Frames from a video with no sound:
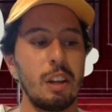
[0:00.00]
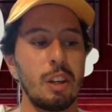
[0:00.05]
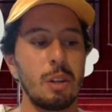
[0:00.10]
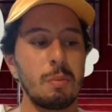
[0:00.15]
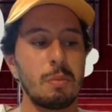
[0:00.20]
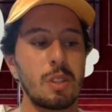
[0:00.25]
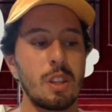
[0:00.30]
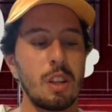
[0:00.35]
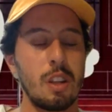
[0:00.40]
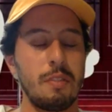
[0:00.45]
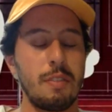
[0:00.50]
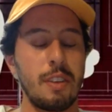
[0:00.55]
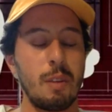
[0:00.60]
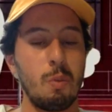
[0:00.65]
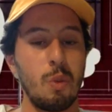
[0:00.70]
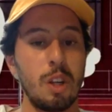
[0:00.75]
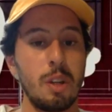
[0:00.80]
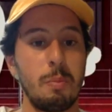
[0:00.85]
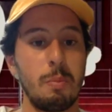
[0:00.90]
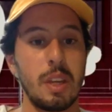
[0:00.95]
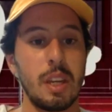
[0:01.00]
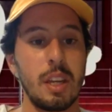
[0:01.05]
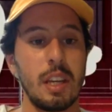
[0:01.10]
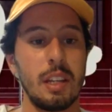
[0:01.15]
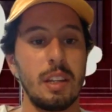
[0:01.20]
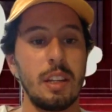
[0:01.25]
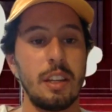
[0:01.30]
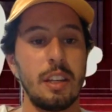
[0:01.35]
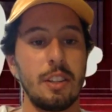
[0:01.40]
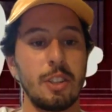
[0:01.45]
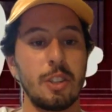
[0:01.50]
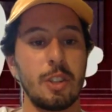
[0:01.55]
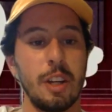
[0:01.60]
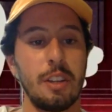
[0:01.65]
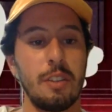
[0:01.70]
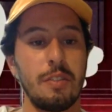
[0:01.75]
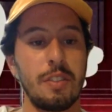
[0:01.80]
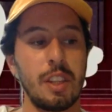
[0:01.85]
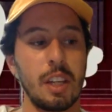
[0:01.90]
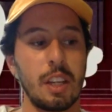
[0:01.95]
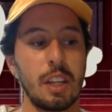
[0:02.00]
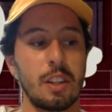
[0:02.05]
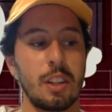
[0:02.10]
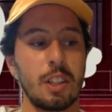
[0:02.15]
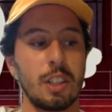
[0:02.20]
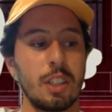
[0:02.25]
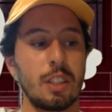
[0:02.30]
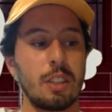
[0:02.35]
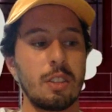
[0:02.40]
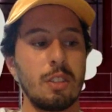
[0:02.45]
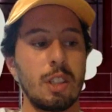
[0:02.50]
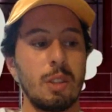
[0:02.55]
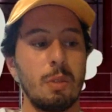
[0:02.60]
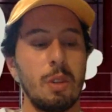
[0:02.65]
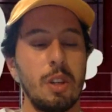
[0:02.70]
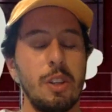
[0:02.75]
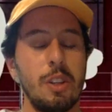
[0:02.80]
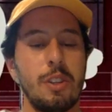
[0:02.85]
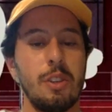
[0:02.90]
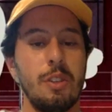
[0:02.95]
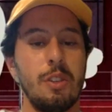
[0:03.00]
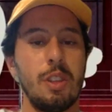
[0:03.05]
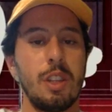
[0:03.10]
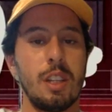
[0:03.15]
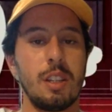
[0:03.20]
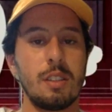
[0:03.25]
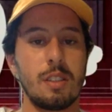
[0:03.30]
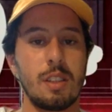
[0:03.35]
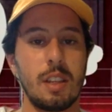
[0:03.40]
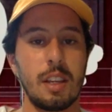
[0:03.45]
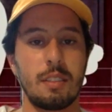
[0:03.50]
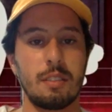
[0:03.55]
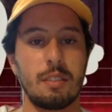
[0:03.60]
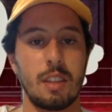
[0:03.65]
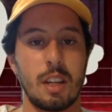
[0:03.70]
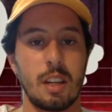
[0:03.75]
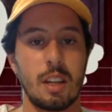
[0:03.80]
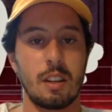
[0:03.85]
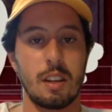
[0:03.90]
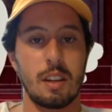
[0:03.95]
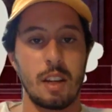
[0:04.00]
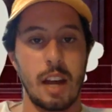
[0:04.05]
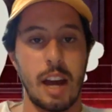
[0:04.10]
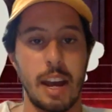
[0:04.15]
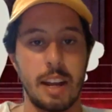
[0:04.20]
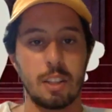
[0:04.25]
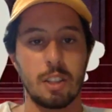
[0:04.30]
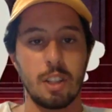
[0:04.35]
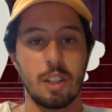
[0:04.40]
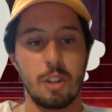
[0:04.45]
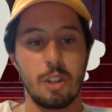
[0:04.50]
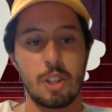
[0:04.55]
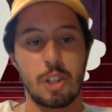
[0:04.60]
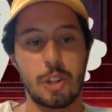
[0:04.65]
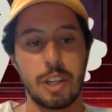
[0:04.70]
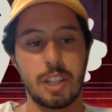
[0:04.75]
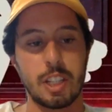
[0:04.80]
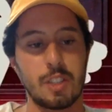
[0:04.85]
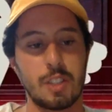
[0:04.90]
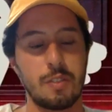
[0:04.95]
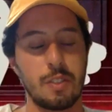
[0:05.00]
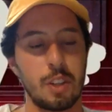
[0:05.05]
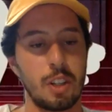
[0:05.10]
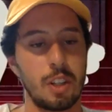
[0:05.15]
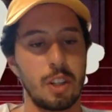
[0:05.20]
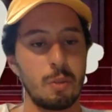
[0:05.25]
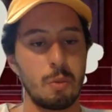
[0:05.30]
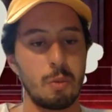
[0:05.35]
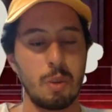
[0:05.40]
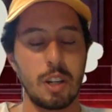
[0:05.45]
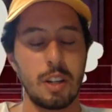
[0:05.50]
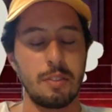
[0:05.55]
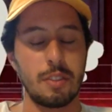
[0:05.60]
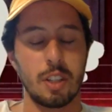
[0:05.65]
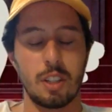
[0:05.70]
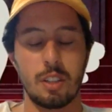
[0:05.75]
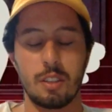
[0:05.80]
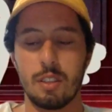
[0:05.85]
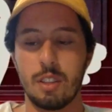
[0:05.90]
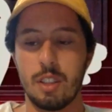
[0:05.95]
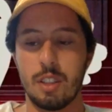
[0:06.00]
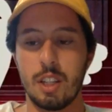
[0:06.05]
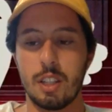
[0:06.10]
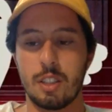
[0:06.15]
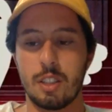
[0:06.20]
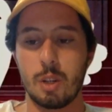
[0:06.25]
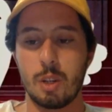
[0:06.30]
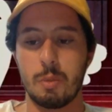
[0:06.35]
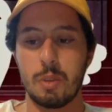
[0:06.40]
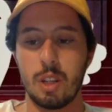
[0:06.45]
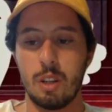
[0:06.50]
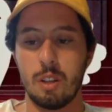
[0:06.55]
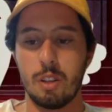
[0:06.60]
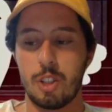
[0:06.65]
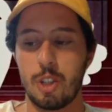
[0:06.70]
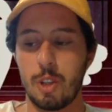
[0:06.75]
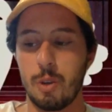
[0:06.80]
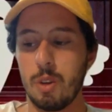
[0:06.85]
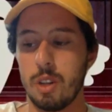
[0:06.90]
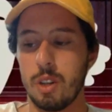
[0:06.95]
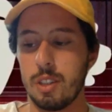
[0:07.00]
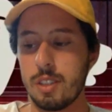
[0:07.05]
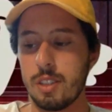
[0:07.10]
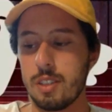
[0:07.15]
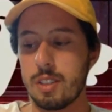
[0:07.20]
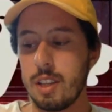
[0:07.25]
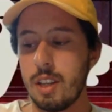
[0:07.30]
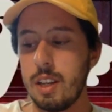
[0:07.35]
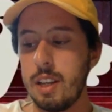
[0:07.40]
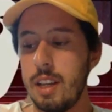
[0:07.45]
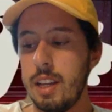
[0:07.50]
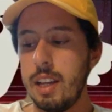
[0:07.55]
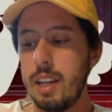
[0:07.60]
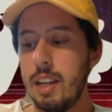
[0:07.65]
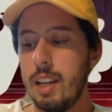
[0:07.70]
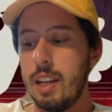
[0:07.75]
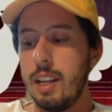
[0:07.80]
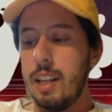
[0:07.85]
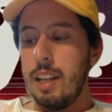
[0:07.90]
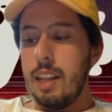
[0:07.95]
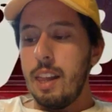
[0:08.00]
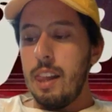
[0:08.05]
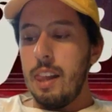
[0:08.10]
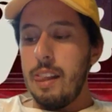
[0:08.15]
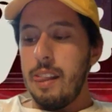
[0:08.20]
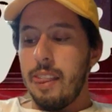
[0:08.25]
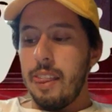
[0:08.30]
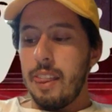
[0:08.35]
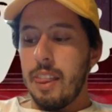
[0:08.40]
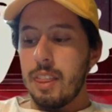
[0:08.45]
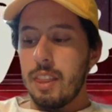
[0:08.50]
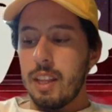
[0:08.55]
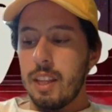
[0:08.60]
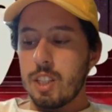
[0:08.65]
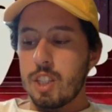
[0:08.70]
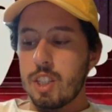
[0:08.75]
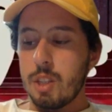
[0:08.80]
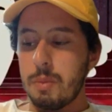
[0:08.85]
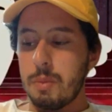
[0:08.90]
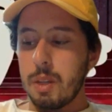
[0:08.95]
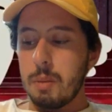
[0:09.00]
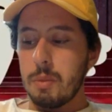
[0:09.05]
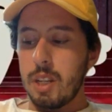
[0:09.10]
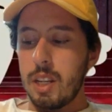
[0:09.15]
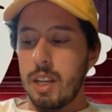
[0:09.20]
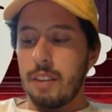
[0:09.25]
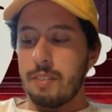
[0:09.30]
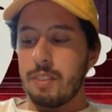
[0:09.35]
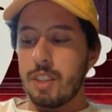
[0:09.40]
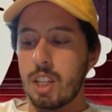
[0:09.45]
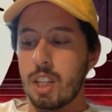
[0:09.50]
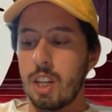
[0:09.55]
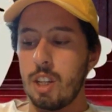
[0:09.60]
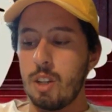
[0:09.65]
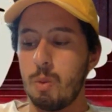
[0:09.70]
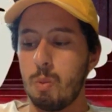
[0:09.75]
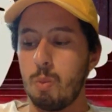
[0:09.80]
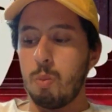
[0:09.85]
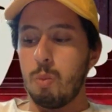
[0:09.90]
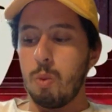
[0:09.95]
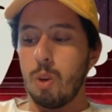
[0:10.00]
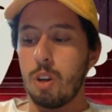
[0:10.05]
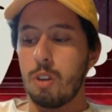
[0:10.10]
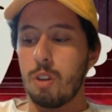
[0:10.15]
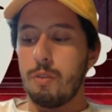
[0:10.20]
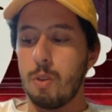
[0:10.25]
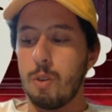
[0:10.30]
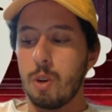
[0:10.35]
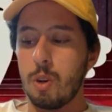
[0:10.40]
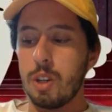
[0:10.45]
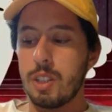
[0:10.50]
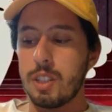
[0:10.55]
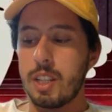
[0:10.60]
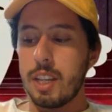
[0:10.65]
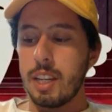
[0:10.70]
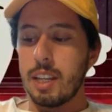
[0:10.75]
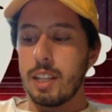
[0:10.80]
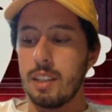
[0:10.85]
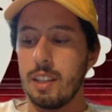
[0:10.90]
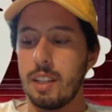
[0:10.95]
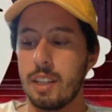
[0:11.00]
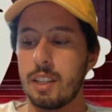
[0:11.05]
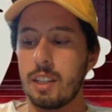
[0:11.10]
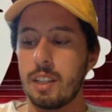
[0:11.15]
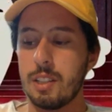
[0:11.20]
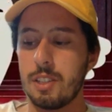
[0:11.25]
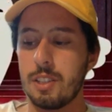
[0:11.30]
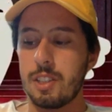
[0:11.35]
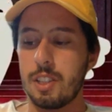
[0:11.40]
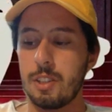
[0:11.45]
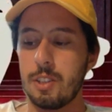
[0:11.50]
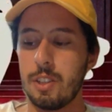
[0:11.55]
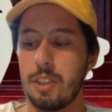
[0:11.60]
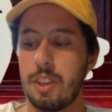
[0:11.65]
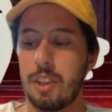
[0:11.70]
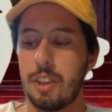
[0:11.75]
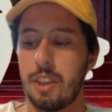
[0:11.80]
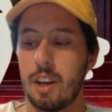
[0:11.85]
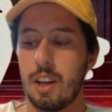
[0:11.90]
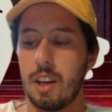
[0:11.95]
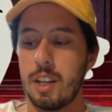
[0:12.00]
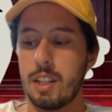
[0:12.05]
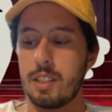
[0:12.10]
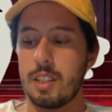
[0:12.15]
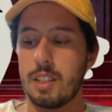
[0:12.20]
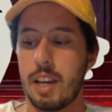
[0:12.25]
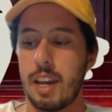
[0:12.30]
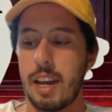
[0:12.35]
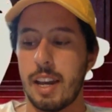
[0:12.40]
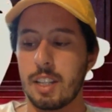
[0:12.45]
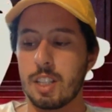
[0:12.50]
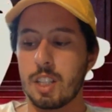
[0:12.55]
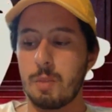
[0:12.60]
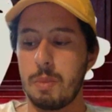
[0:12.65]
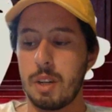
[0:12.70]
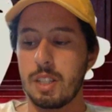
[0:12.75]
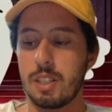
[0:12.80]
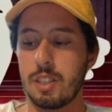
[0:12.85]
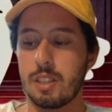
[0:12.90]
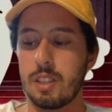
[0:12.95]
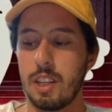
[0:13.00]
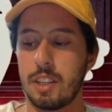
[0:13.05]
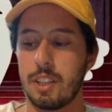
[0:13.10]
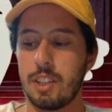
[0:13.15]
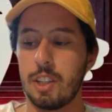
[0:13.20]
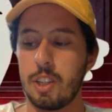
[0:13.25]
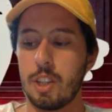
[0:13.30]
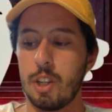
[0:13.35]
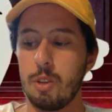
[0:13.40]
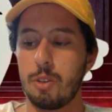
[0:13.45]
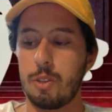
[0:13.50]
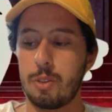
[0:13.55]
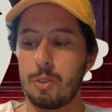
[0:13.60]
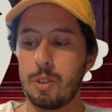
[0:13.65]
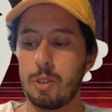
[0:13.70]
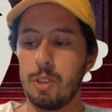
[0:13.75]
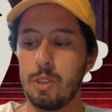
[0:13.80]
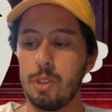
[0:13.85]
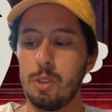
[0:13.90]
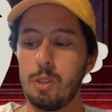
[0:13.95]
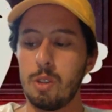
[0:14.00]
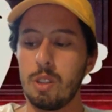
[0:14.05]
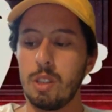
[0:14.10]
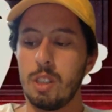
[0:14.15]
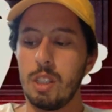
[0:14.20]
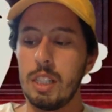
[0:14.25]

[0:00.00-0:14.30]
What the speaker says: So if I want to be an integrative thinker, or I want to do these like the high road transfer or whatever the terminology was, that's something I'm going to have to kind of work for and take like considered thought to to go through